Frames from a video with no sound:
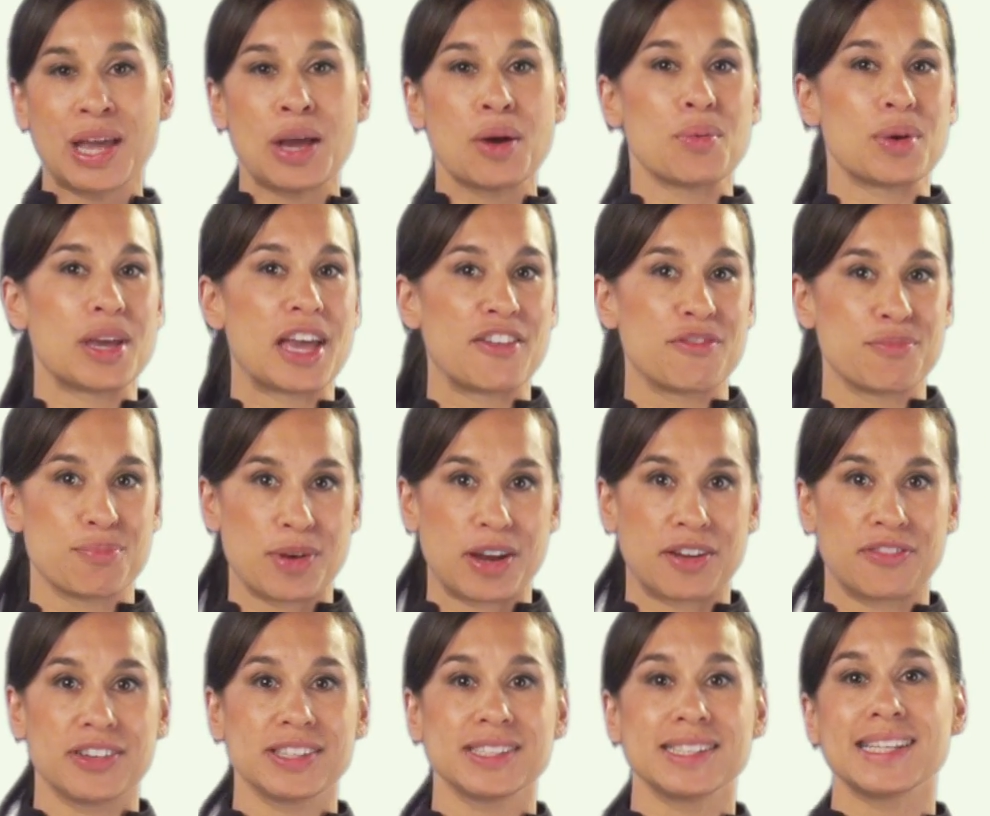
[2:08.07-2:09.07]
We have
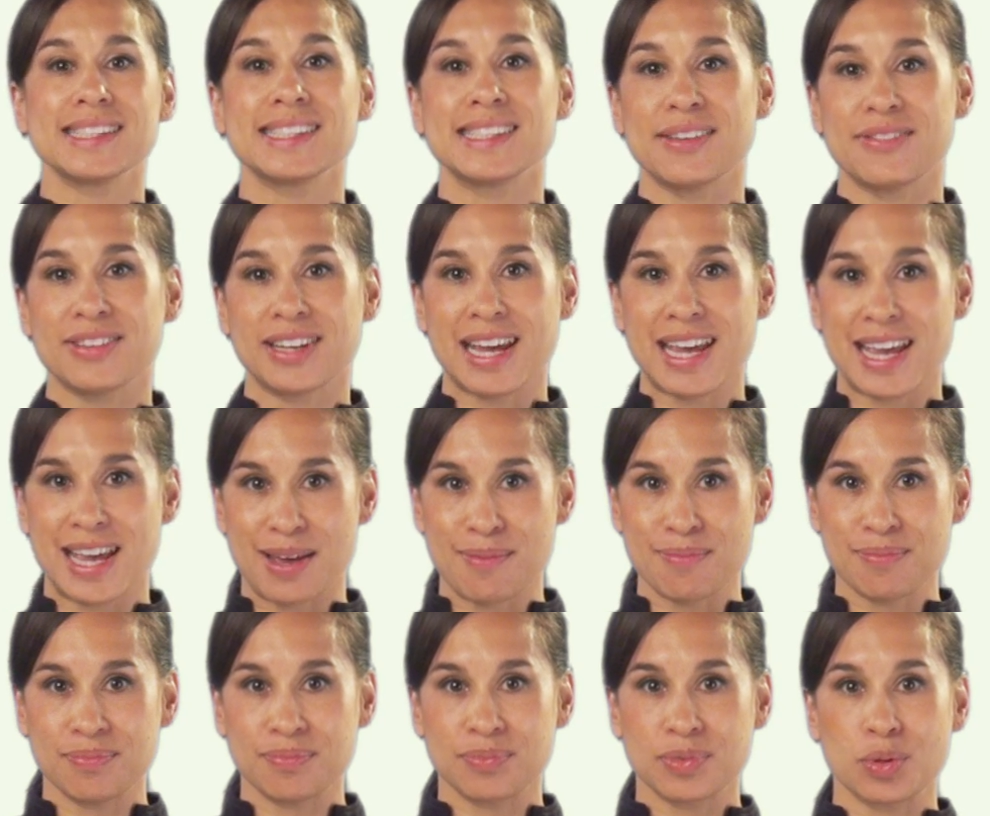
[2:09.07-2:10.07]
breakfast at 7
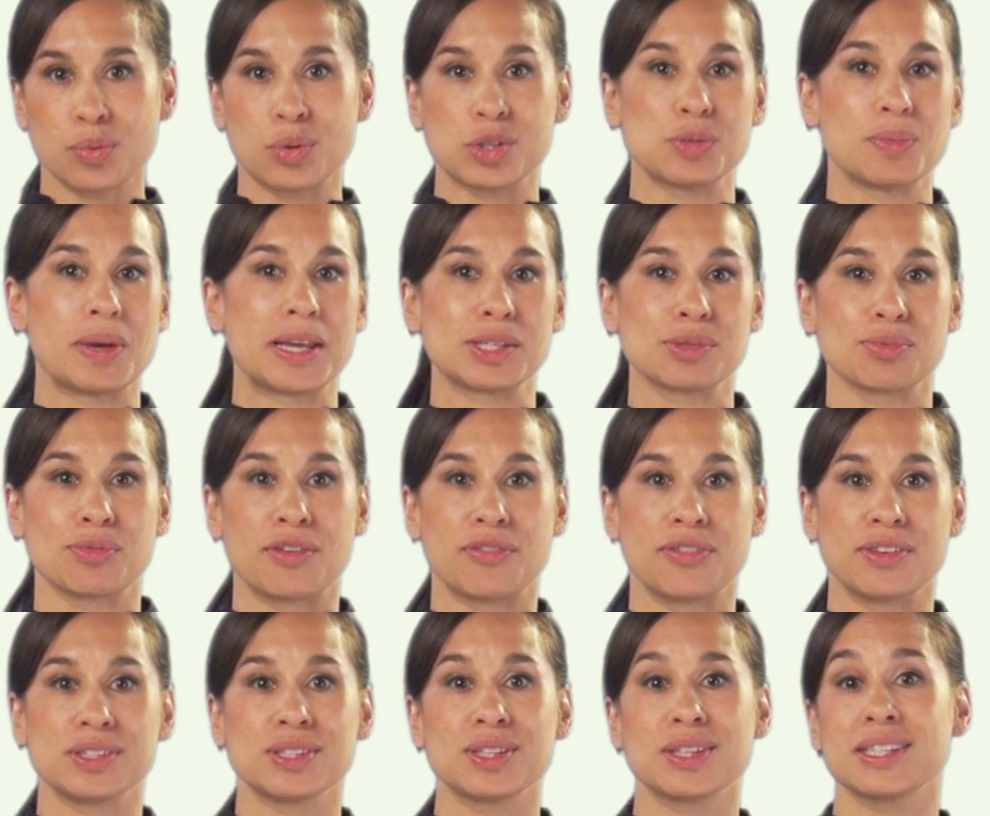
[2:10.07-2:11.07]
a.m, which makes
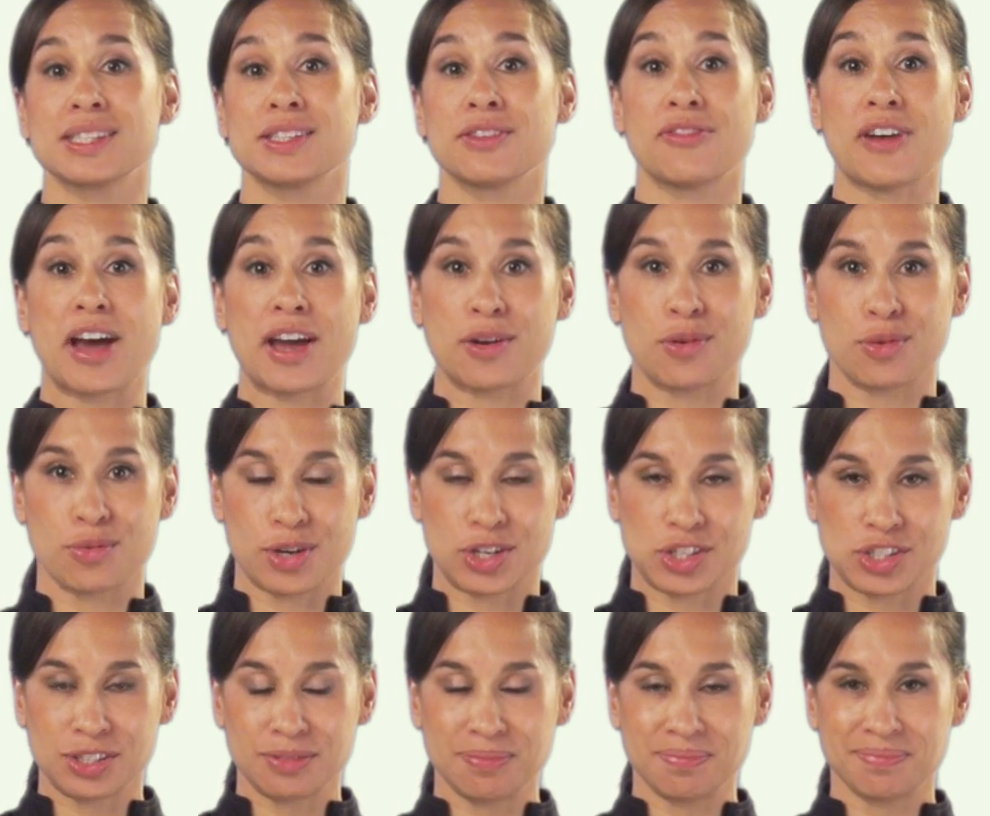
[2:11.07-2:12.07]
reference to the cervical
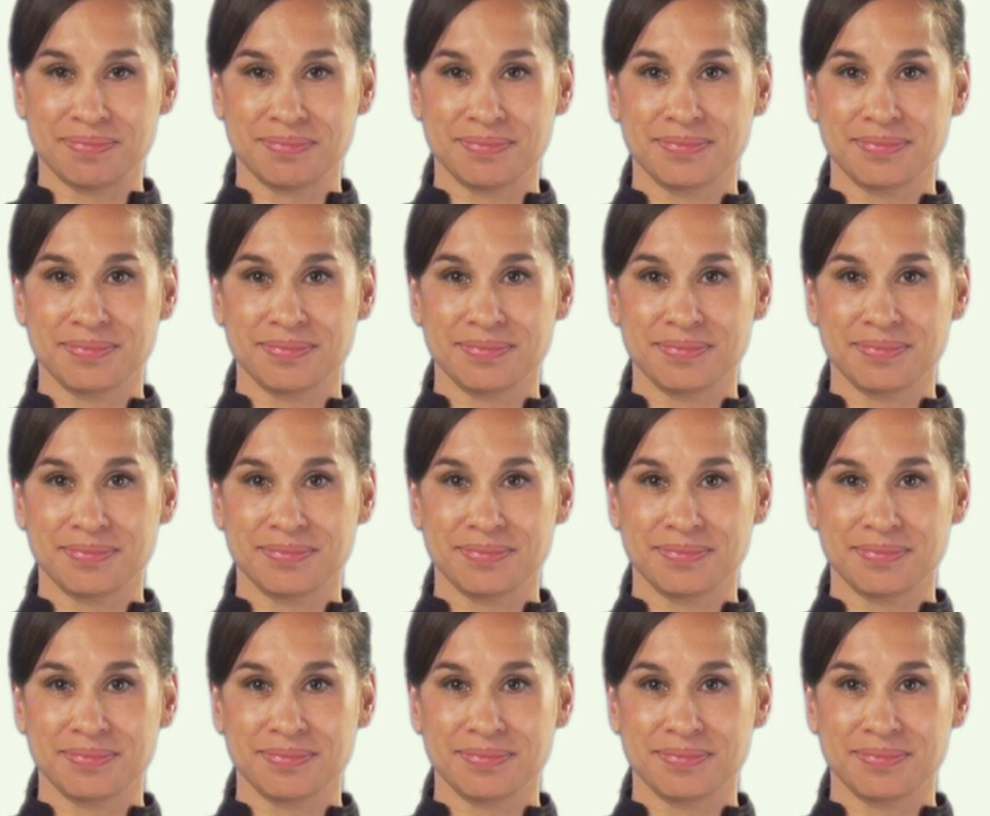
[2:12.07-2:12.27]
region,